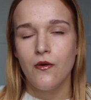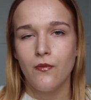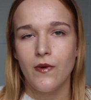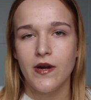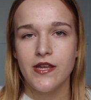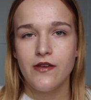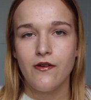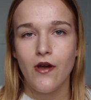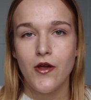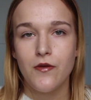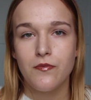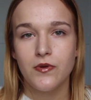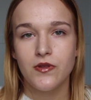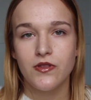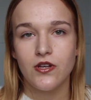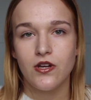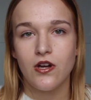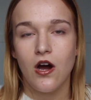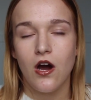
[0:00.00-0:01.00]
when you
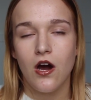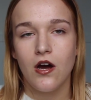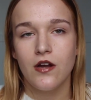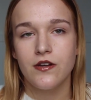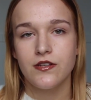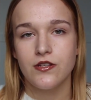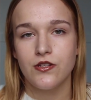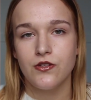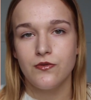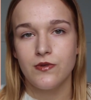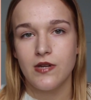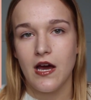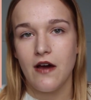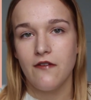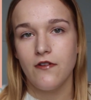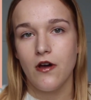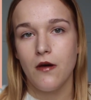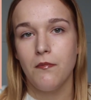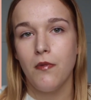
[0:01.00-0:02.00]
opened the card, you would
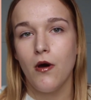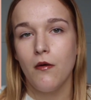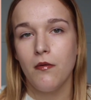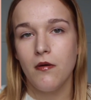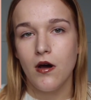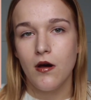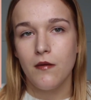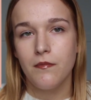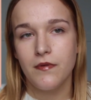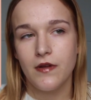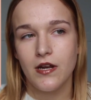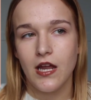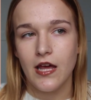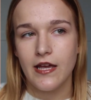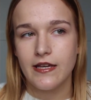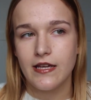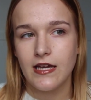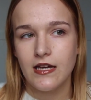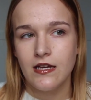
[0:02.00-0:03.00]
have a pop-up
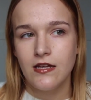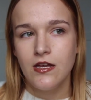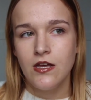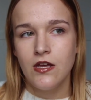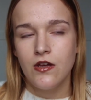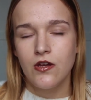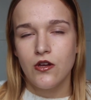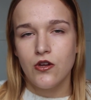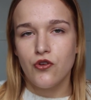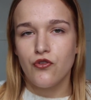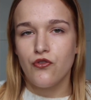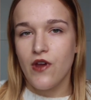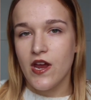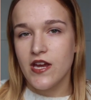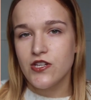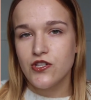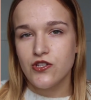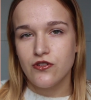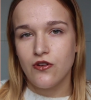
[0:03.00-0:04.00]
like
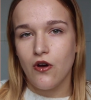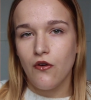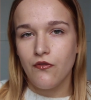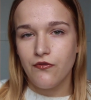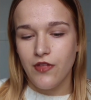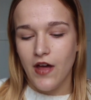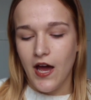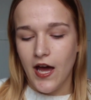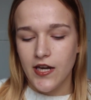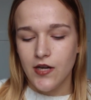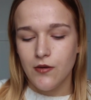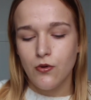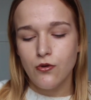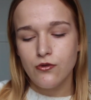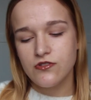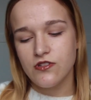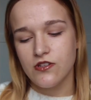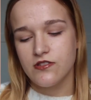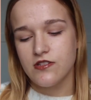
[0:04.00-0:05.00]
creation of the
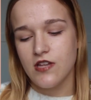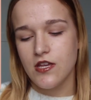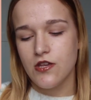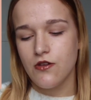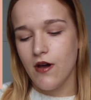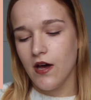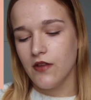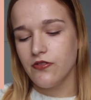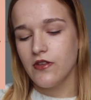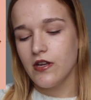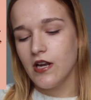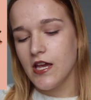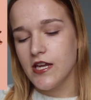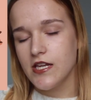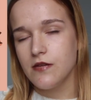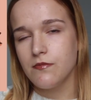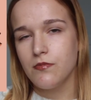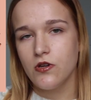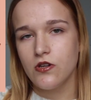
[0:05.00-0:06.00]
animal. So say you had the
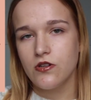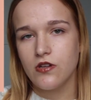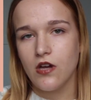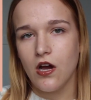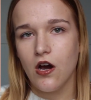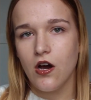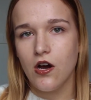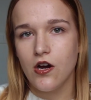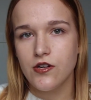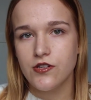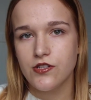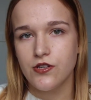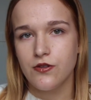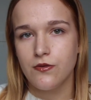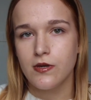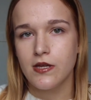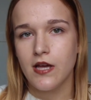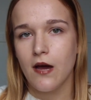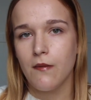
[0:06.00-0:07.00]
ladybird card,
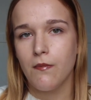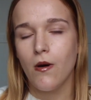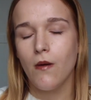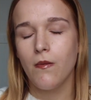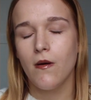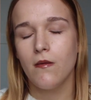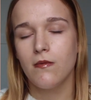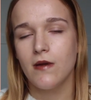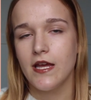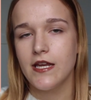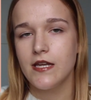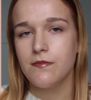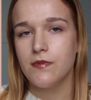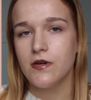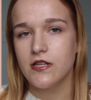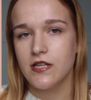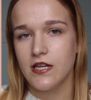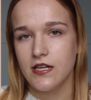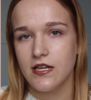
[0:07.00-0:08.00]
you would get a pop-up
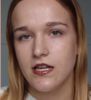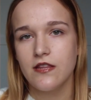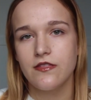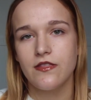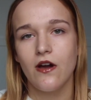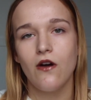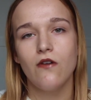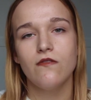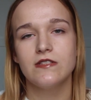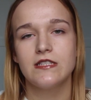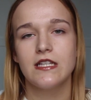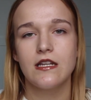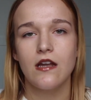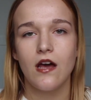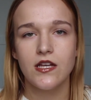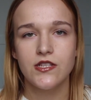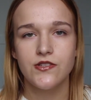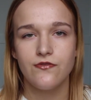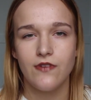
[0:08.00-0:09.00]
ladybird in it that obviously
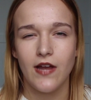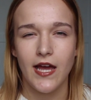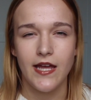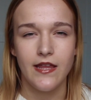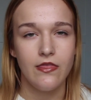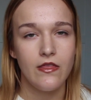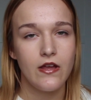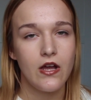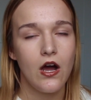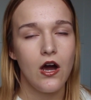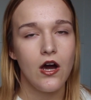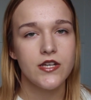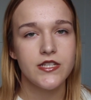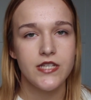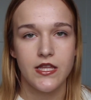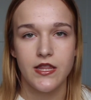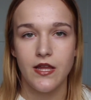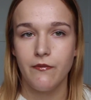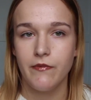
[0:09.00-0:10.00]
lies flat in the card,
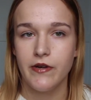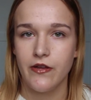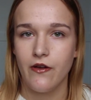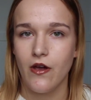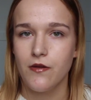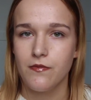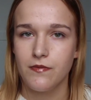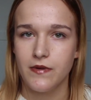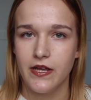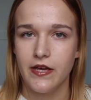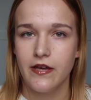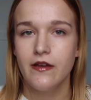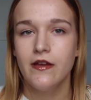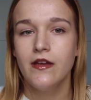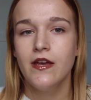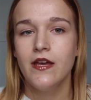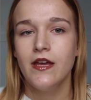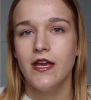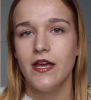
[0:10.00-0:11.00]
and then when you open it,
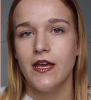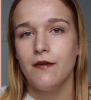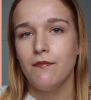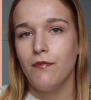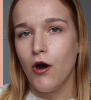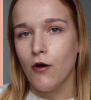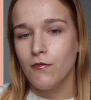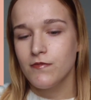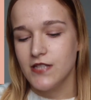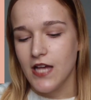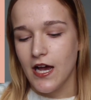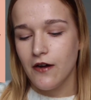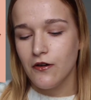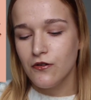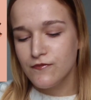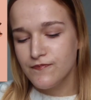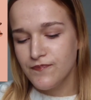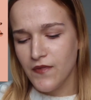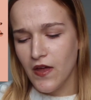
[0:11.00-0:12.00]
it pops
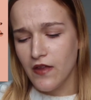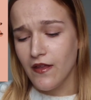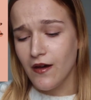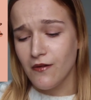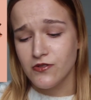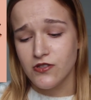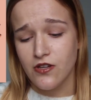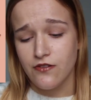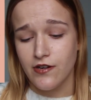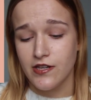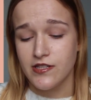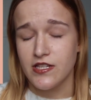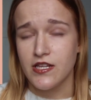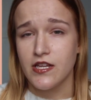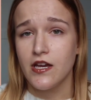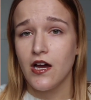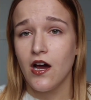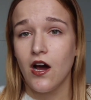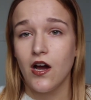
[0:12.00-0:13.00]
out. And that was our
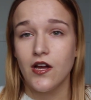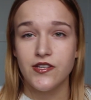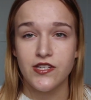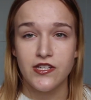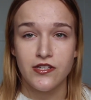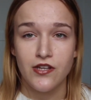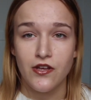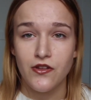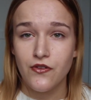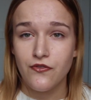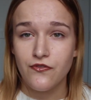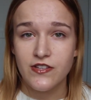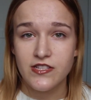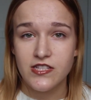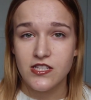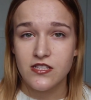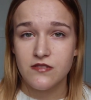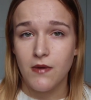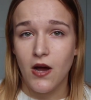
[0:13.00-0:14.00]
idea. I didn't know the
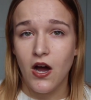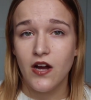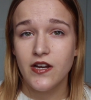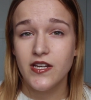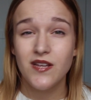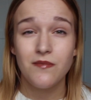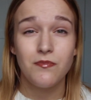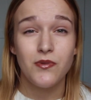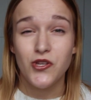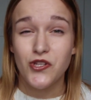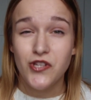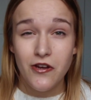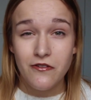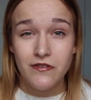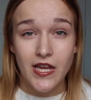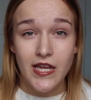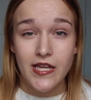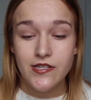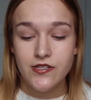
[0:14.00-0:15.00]
physics behind it, but you
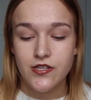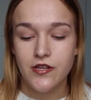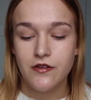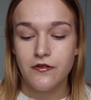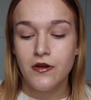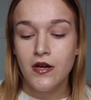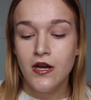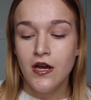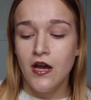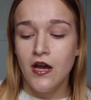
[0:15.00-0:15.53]
don't need to.